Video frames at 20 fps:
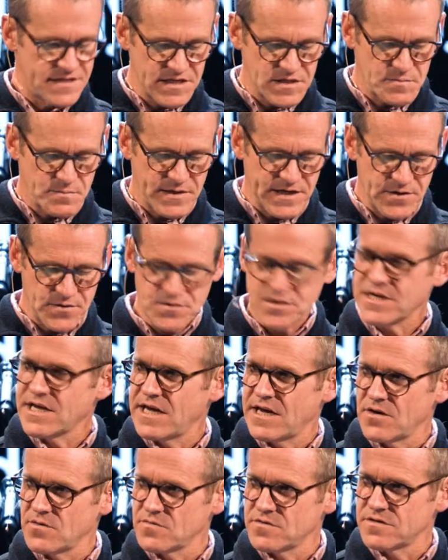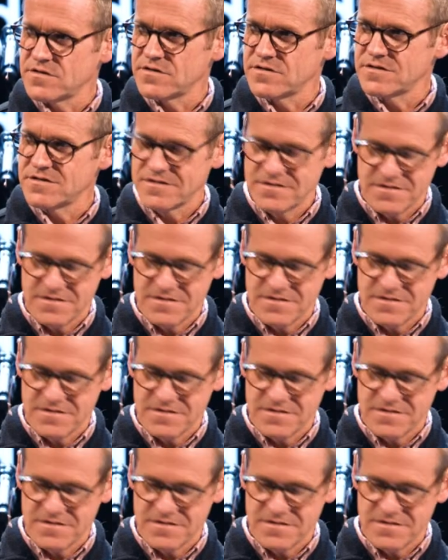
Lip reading: this Peter's account?